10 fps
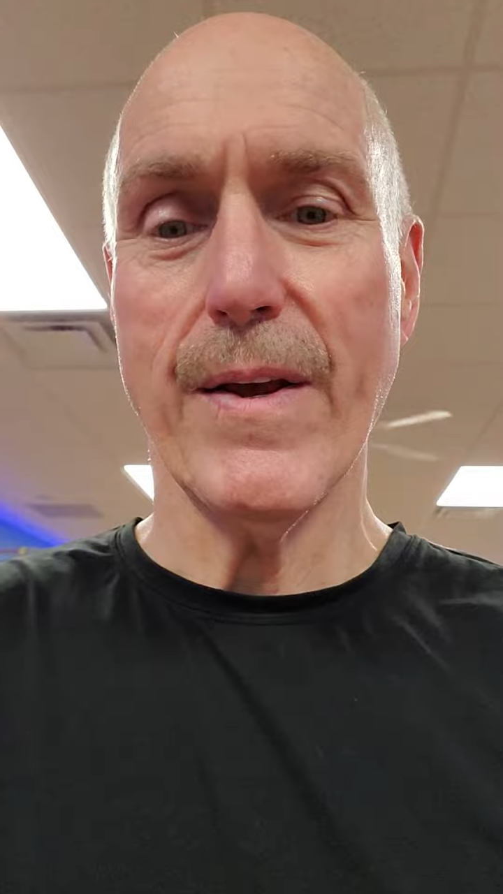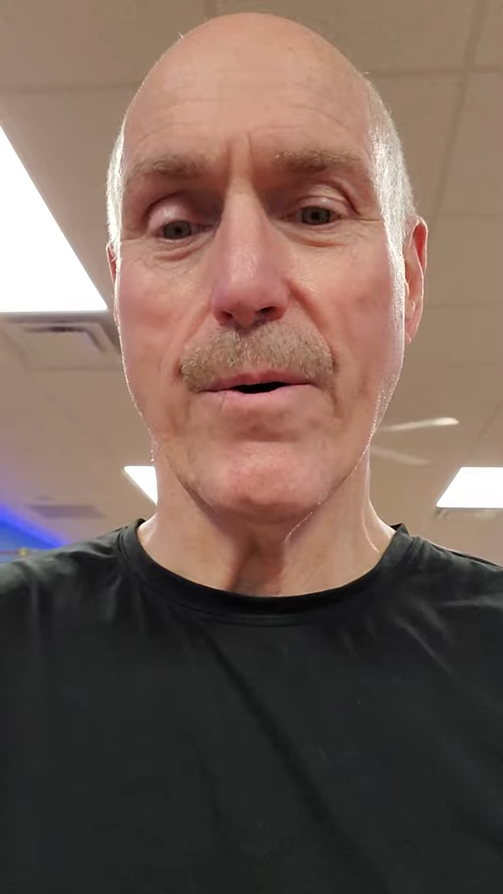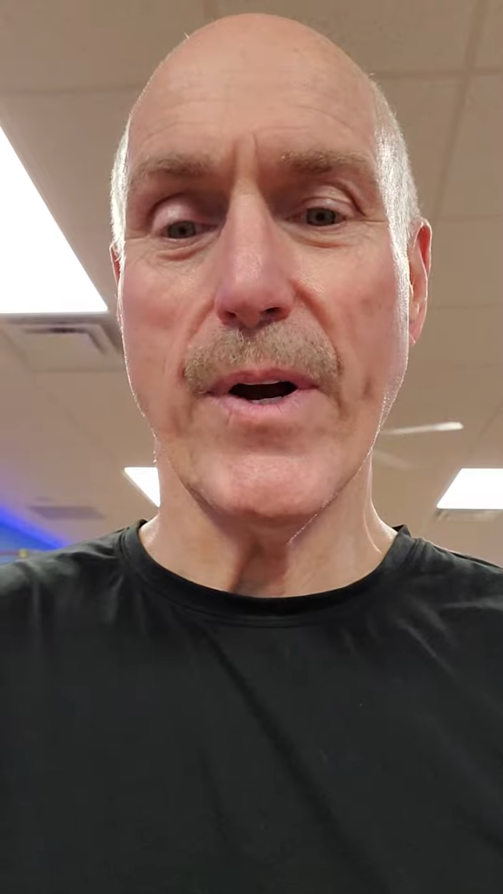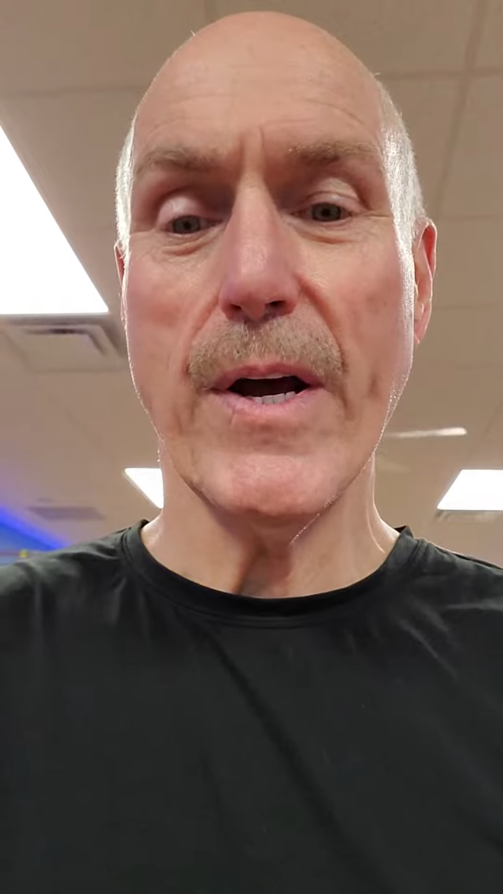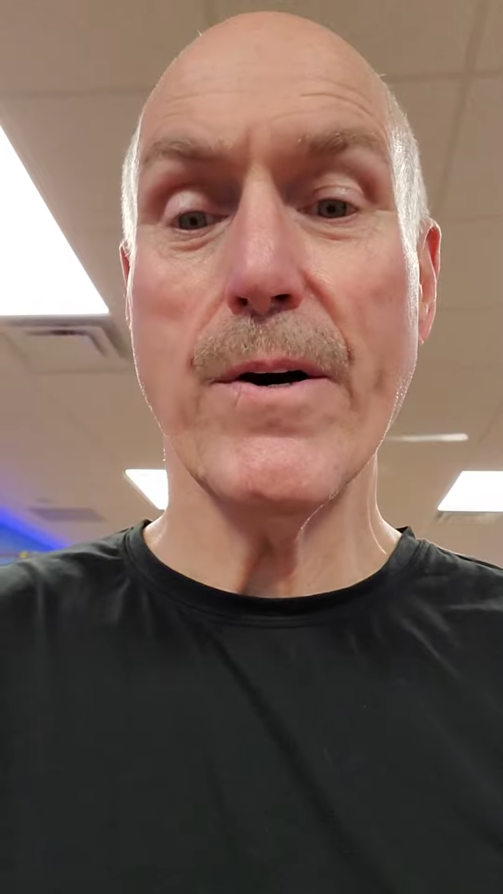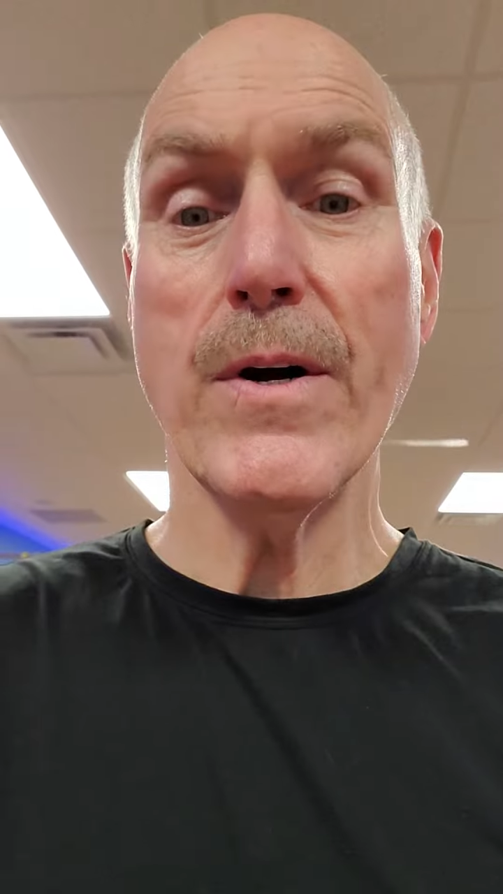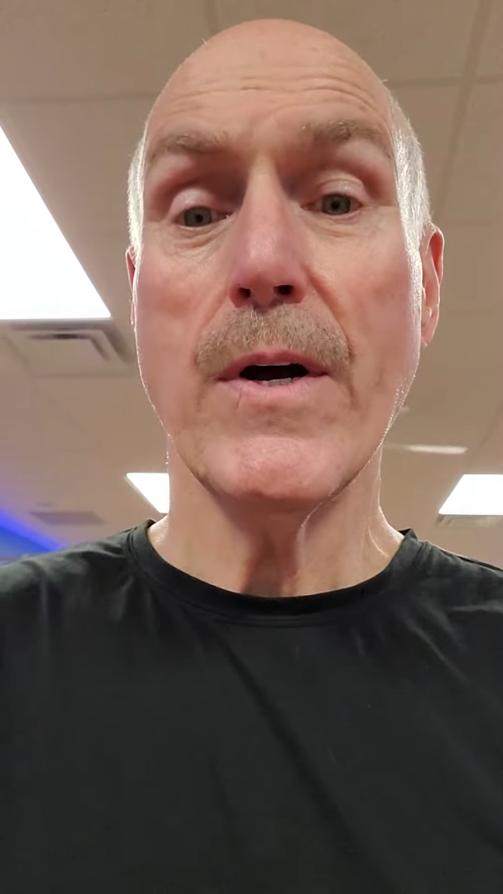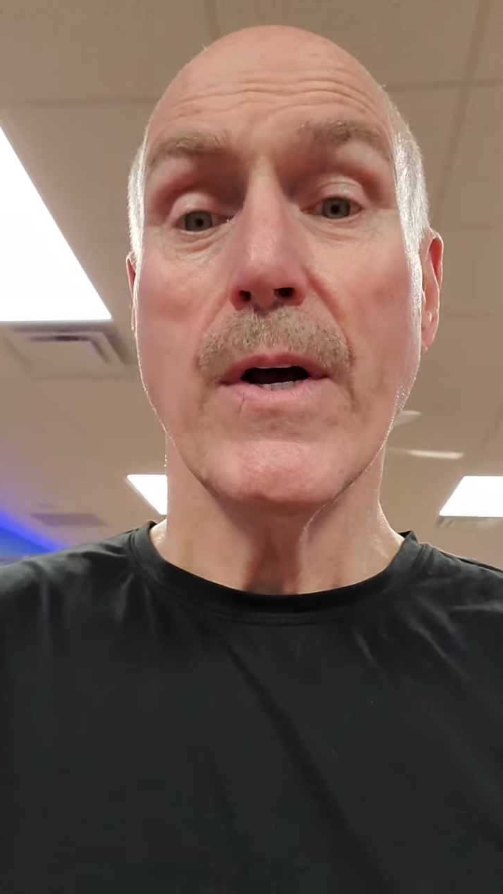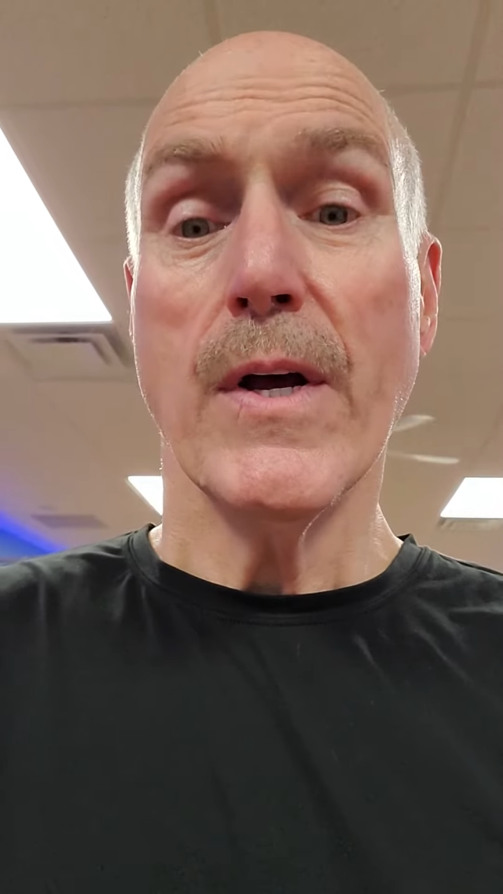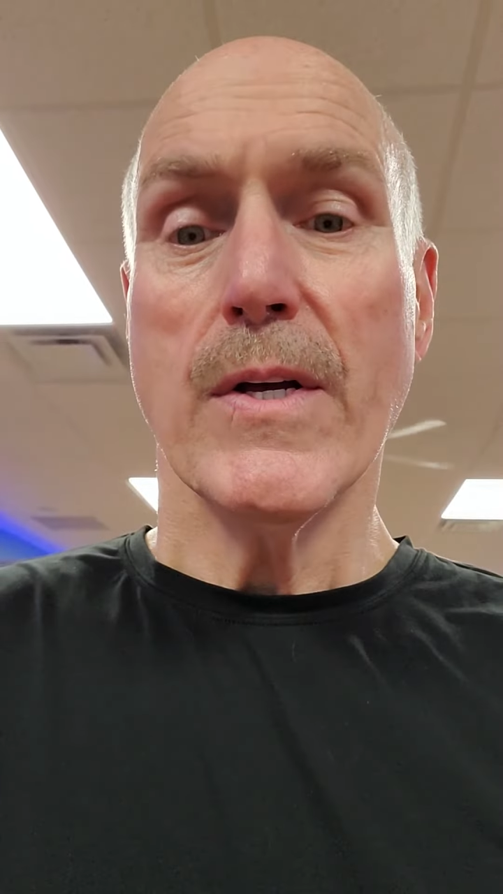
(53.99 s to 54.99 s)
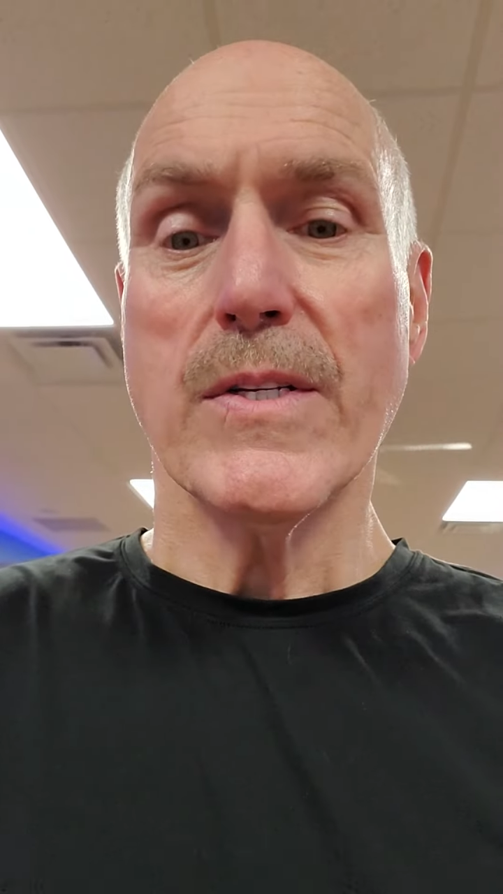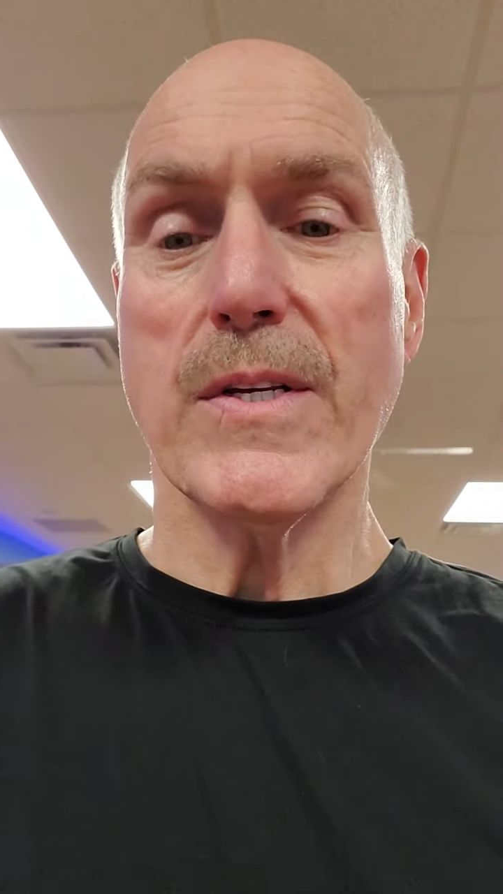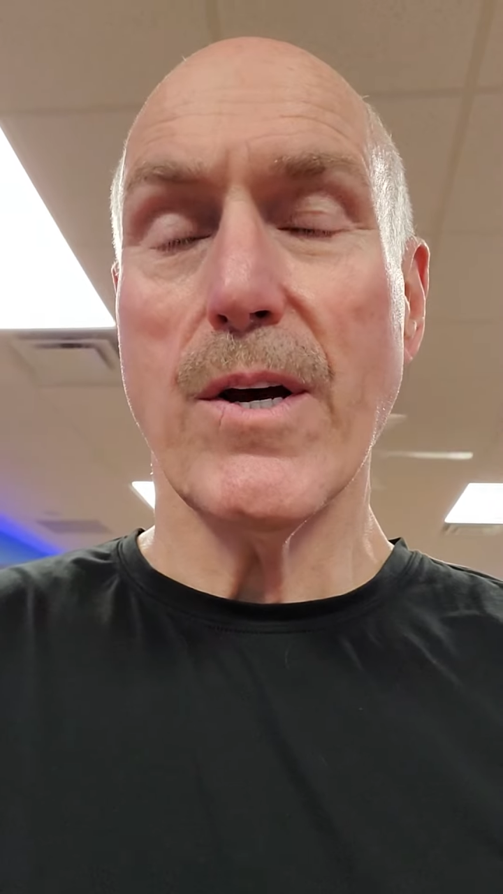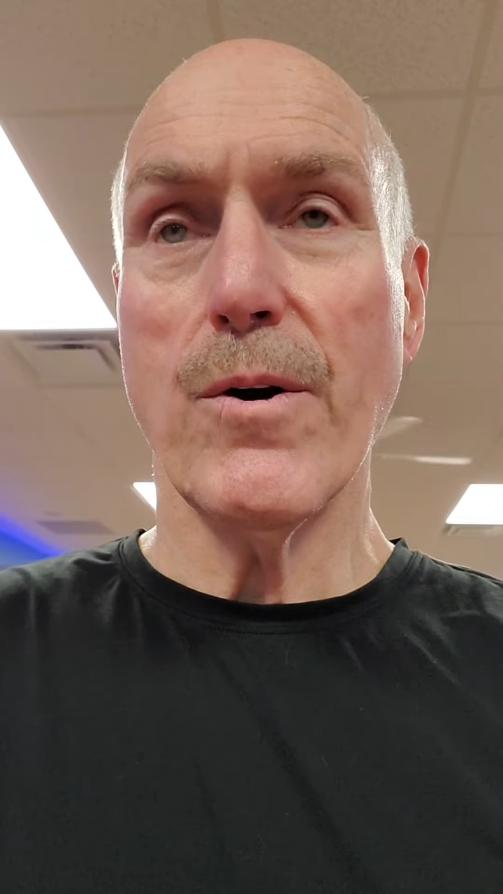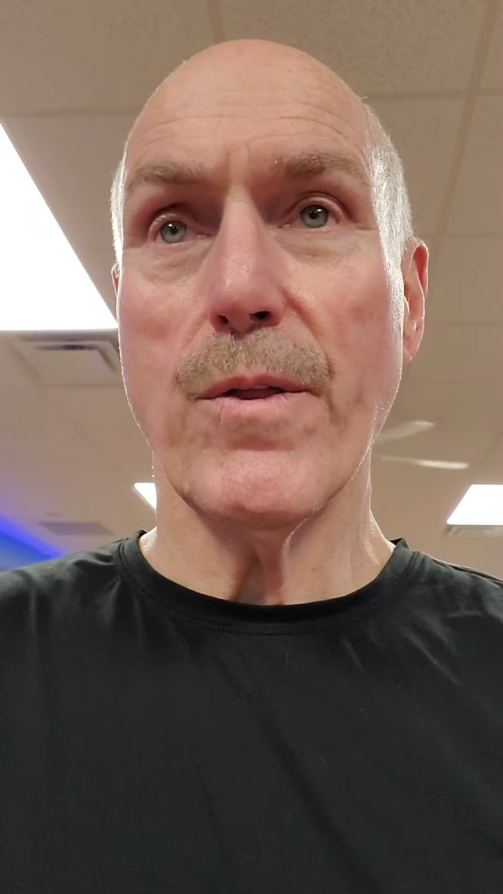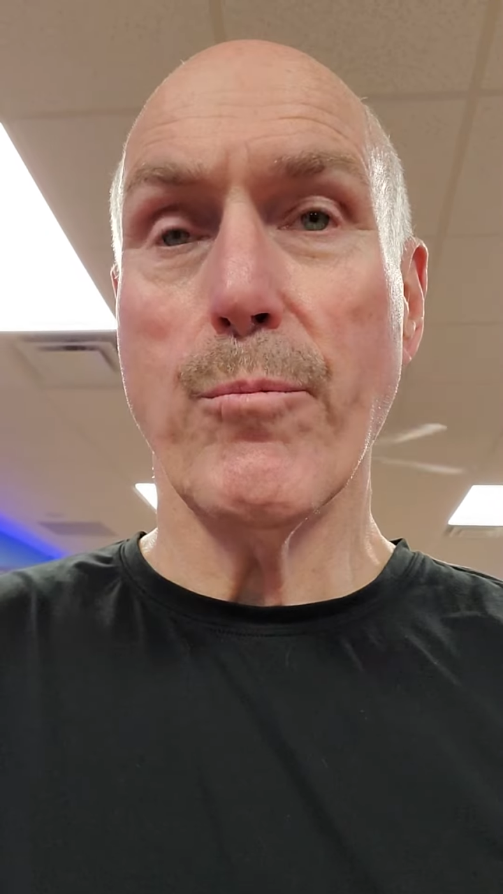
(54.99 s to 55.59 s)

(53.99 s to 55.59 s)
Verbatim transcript: There we go. So the